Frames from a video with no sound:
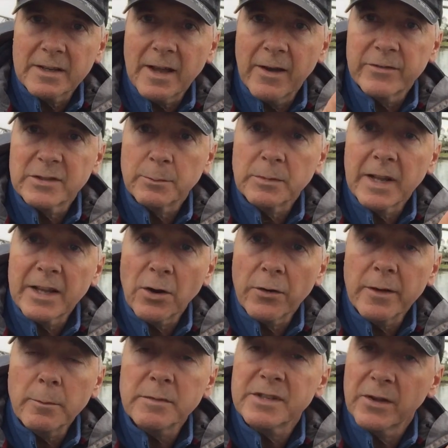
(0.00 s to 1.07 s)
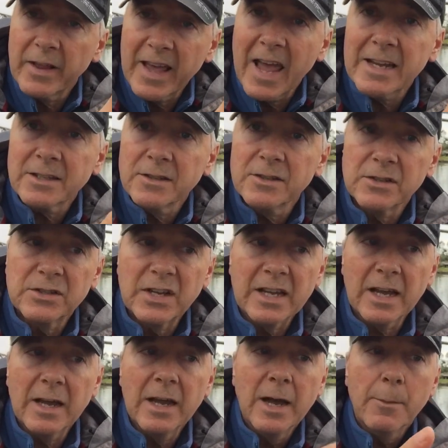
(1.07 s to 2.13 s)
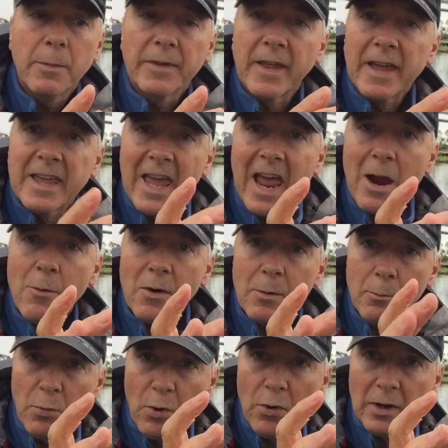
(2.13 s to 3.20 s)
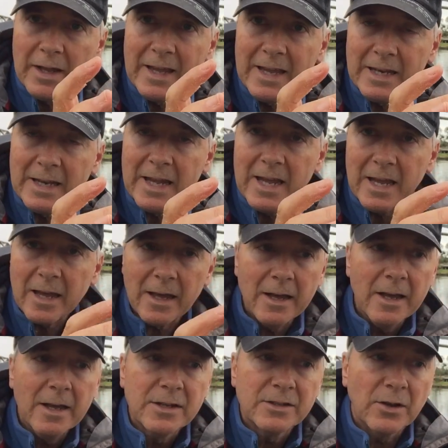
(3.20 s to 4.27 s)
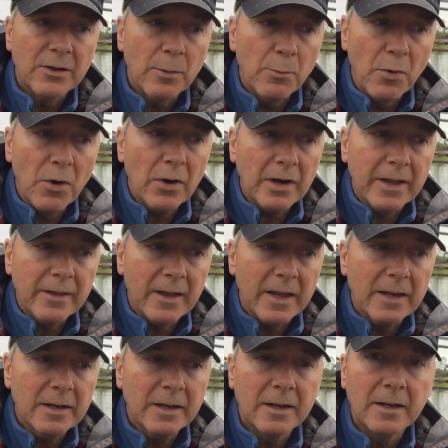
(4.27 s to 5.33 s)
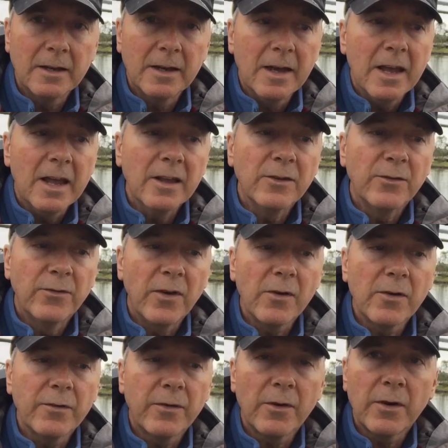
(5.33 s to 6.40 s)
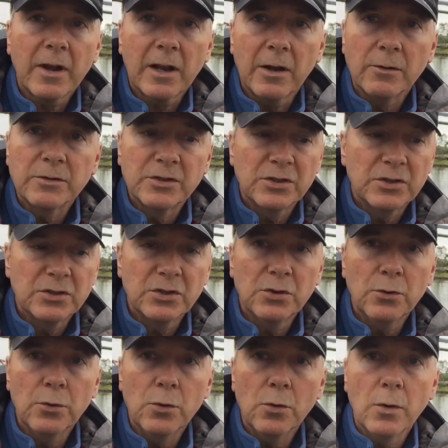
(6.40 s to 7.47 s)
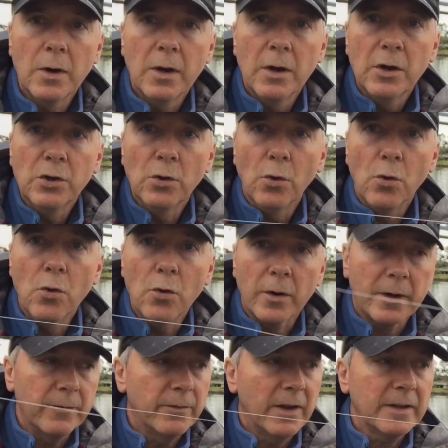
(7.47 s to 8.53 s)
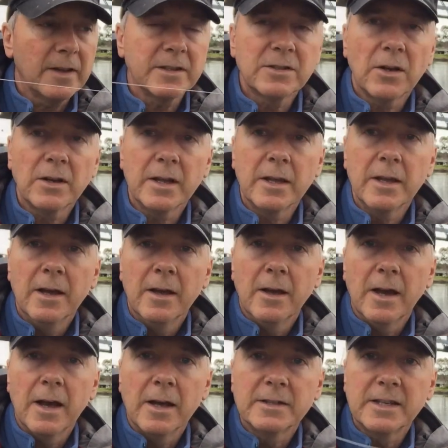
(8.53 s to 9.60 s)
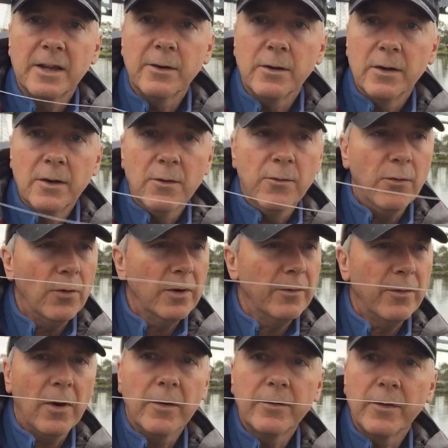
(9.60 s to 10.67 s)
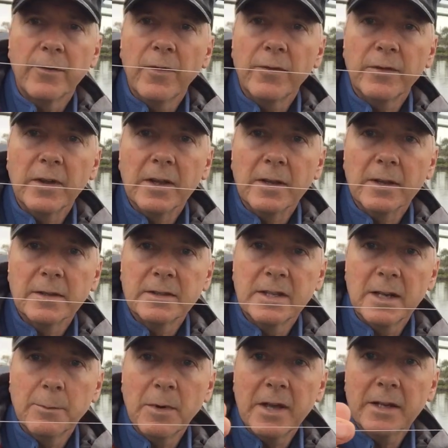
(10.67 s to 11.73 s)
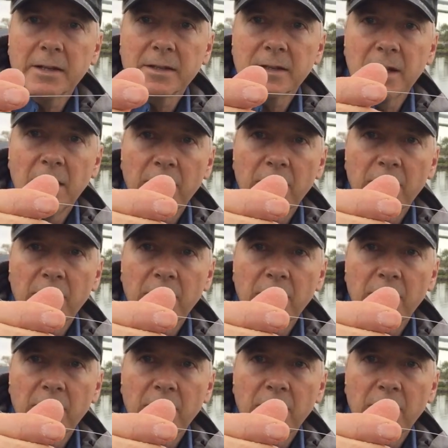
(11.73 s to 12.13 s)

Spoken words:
they have some lead on them, so they act as a sinker, but they carry burley in here. So the burley then is very, very close to your hook. In fact, that's only, say, 45 to 50 centimetres